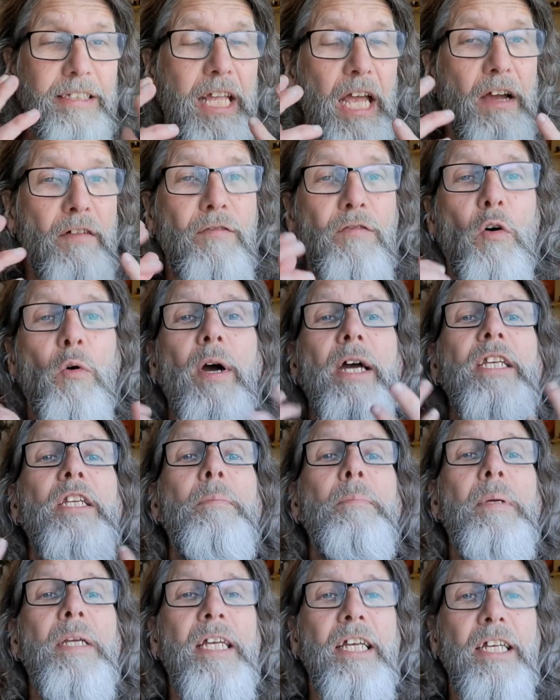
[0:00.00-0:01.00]
therefore it
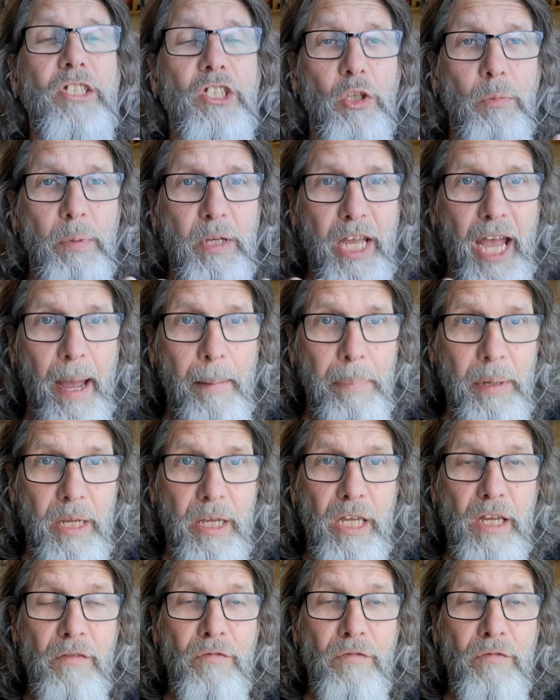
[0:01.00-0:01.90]
appears to be happy